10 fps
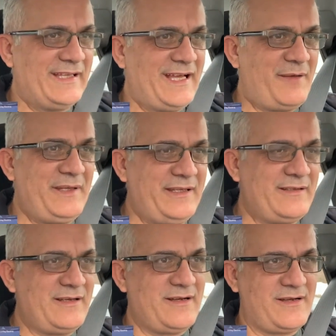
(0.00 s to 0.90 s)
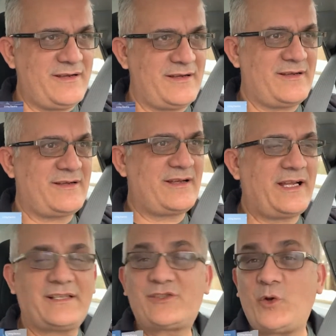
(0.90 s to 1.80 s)
I mean,
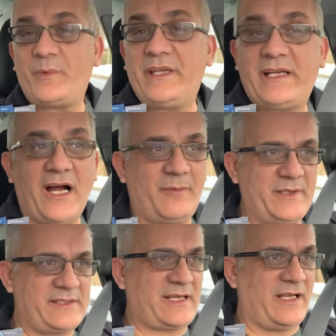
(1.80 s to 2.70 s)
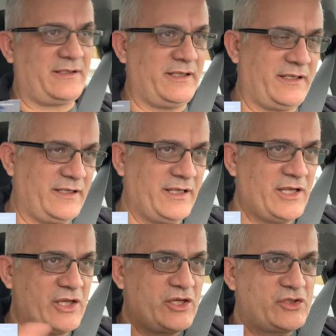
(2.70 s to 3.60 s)
got so many comments on the
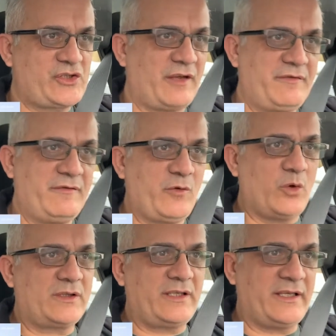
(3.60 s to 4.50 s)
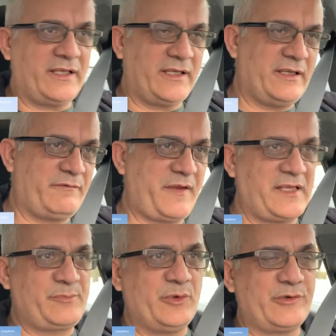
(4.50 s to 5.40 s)
Chevy Volt
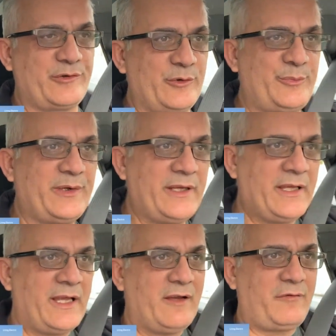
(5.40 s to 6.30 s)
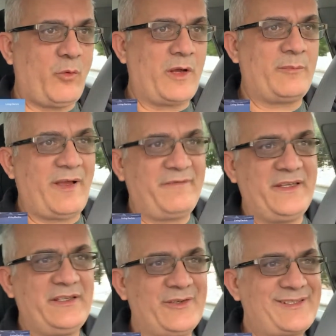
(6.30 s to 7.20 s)
Facebook group for one of my
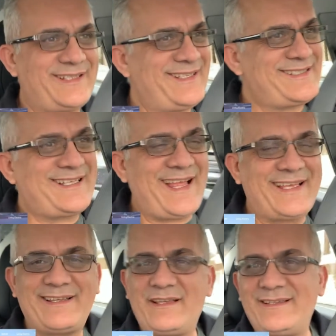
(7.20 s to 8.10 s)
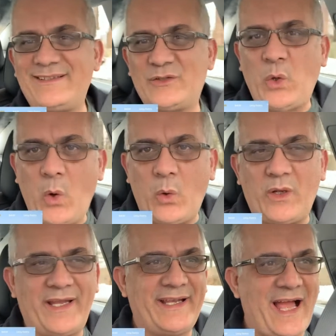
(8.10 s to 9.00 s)
videos. It's like
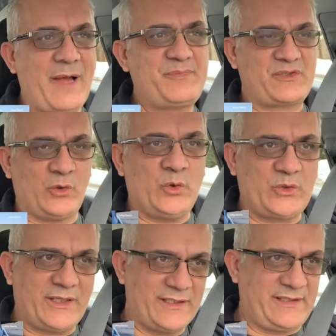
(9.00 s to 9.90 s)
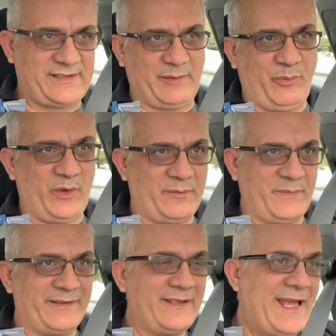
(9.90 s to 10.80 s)
total and absolute
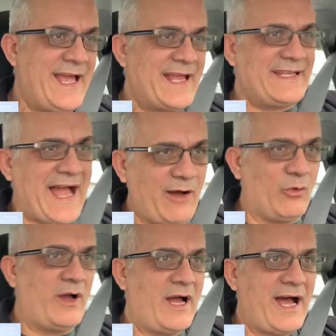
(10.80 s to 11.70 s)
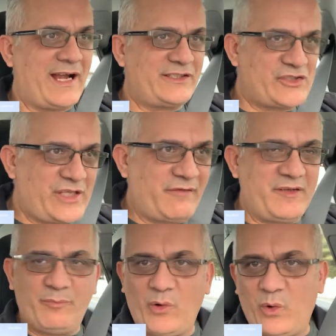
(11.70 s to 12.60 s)
disappointment. Now, are the
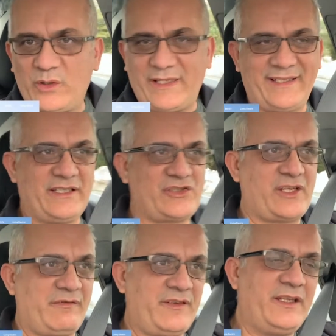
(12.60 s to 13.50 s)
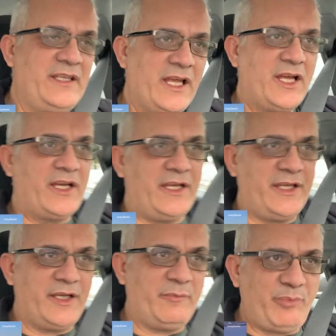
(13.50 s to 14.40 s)
Chevy Bolt and the Chevy
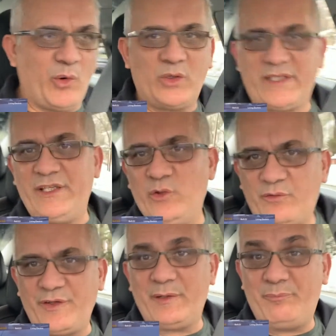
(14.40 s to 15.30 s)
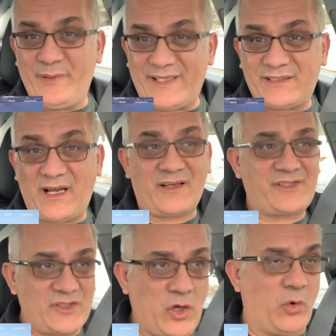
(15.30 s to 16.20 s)
Bolt EUV bad
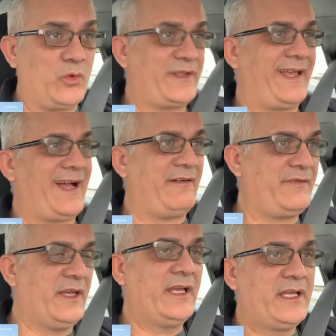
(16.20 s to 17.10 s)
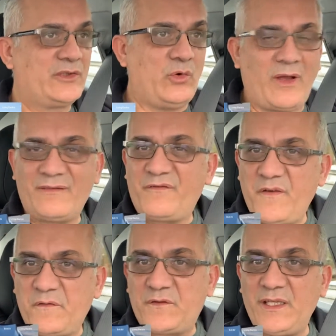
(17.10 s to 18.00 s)
cars? No, they have
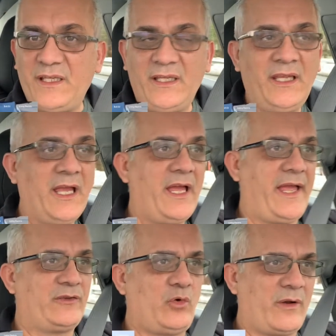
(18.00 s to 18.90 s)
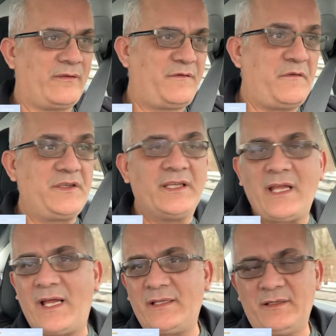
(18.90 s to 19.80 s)
250 and
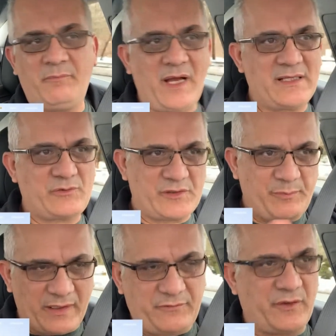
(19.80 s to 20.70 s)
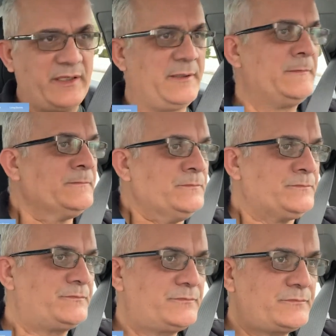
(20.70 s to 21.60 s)
259 miles respectively.
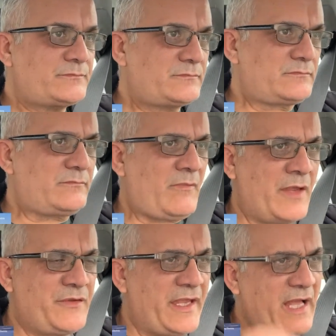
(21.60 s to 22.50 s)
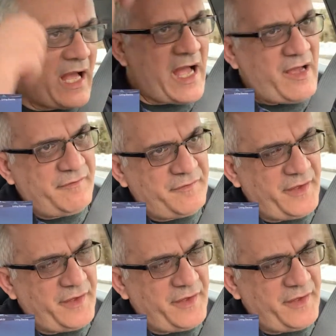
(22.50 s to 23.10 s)
They have,